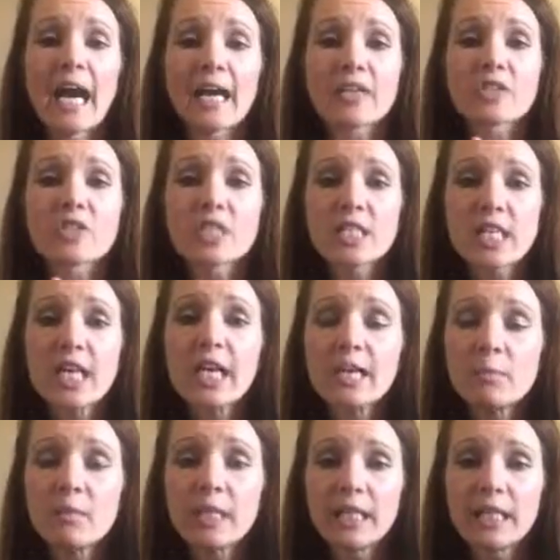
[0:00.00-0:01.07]
actually
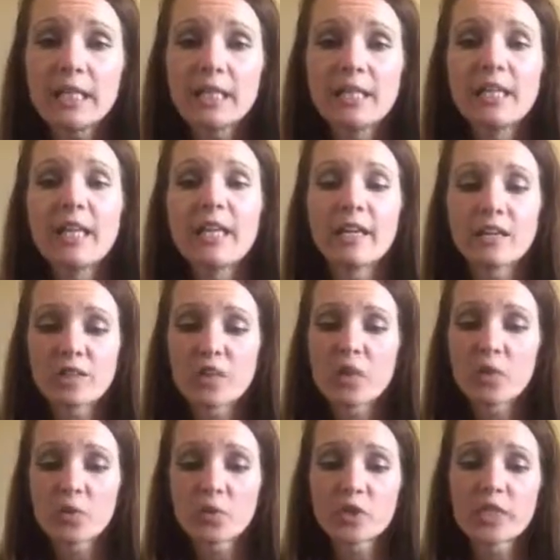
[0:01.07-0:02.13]
came in and I
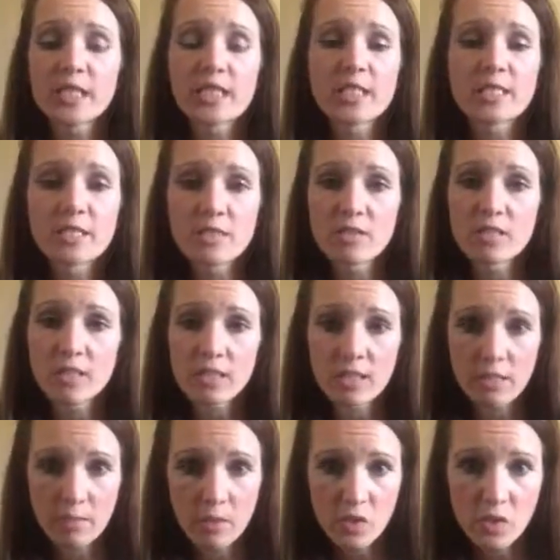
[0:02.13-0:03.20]
told Ricky as soon as I
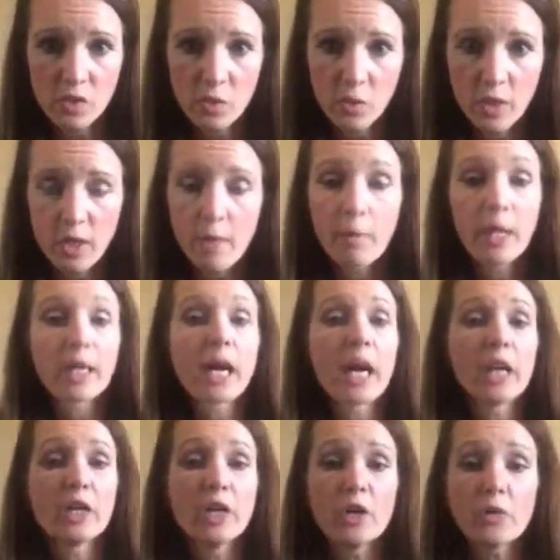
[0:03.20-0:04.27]
stepped in the door, I'm like,
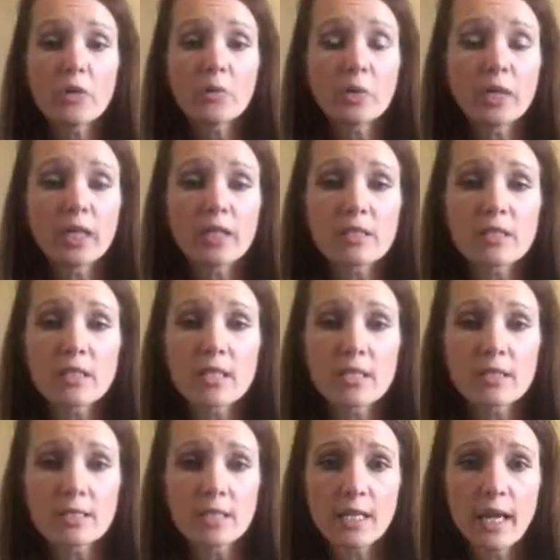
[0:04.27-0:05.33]
I know the workout today
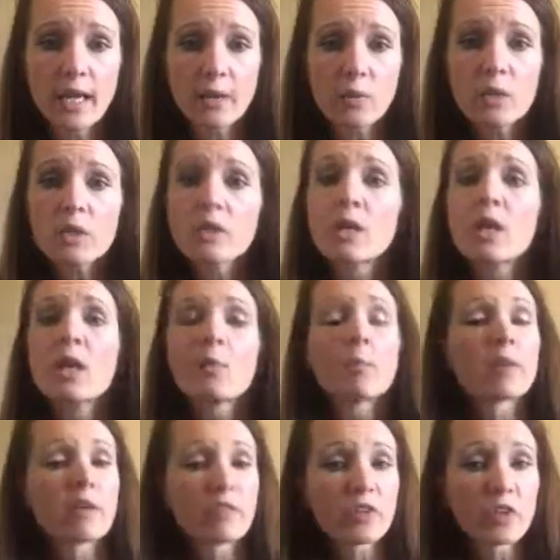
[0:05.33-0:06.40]
is an hour,
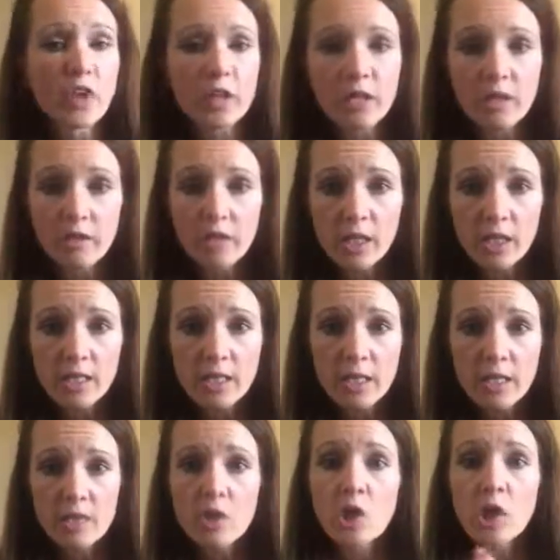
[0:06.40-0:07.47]
but I've got to go get it
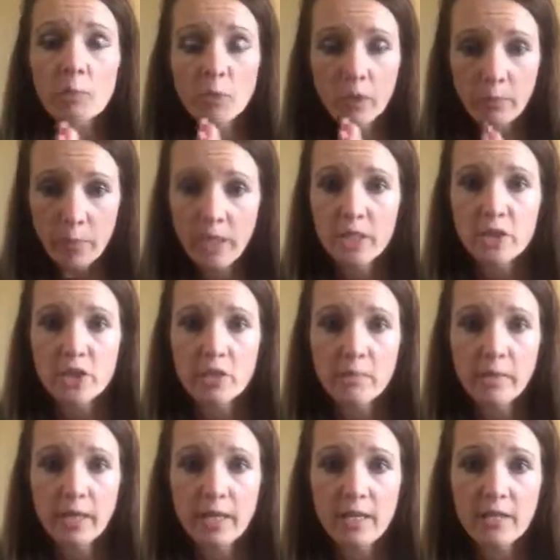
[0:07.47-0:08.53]
done or I'm going to punch
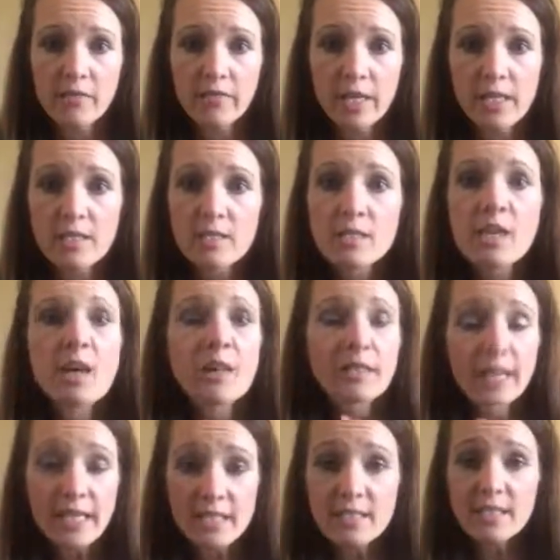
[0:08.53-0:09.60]
somebody in the face.
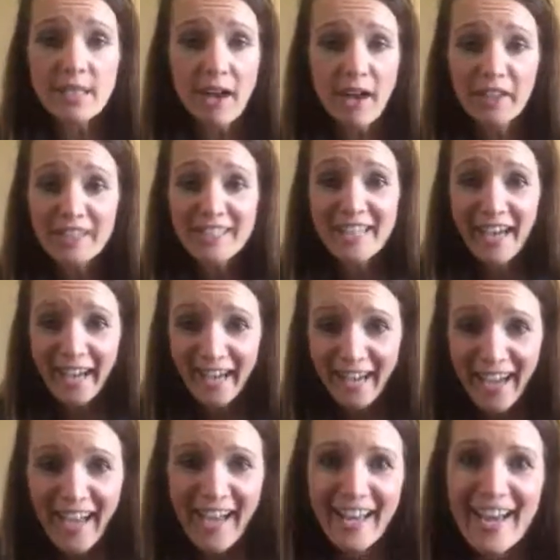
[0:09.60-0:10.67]
That's the kind of day
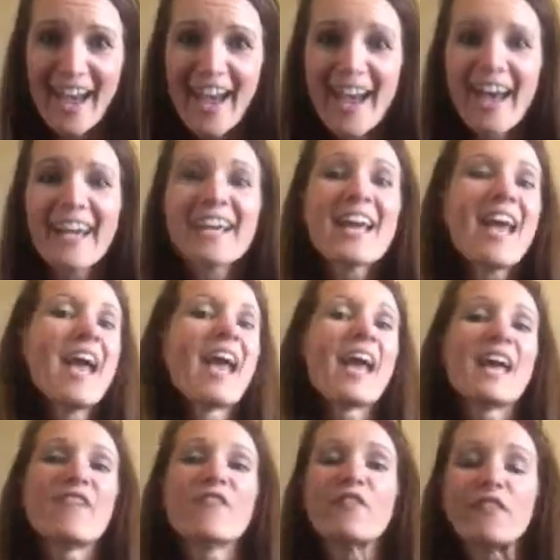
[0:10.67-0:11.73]
I had.
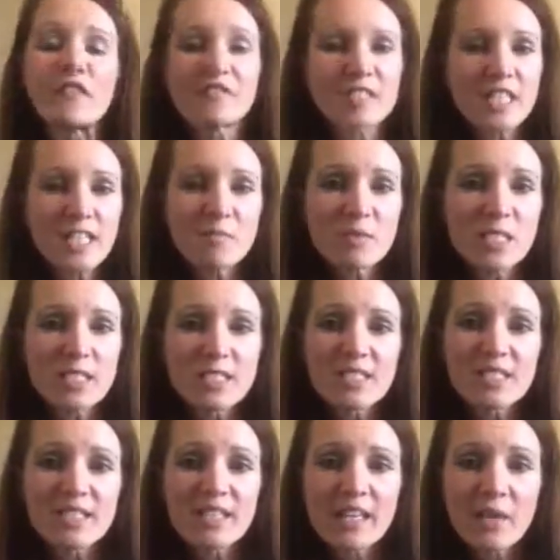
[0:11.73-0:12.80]
And 15 minutes
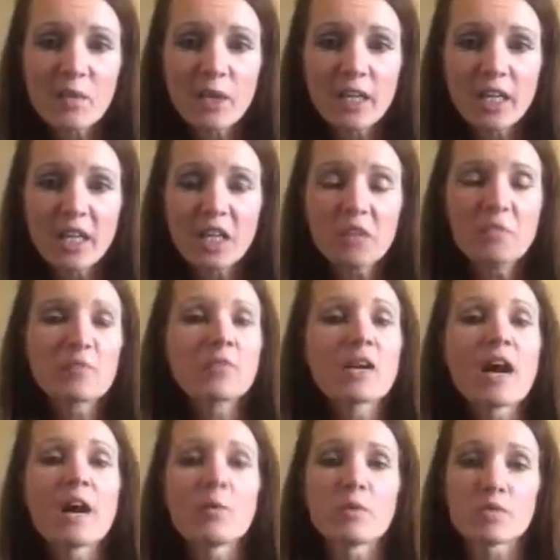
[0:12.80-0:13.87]
into that workout,
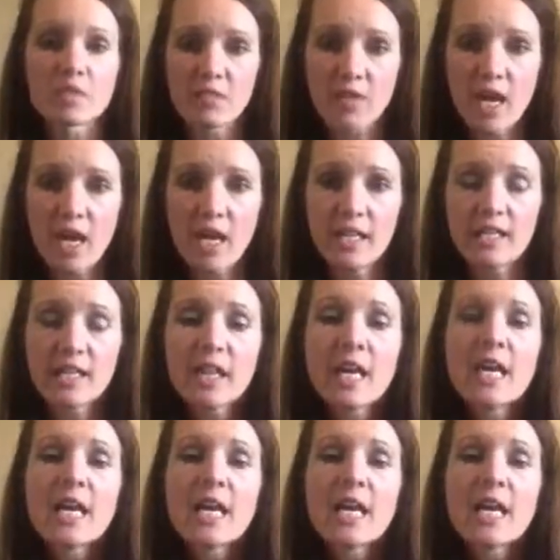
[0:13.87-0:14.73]
I was fine.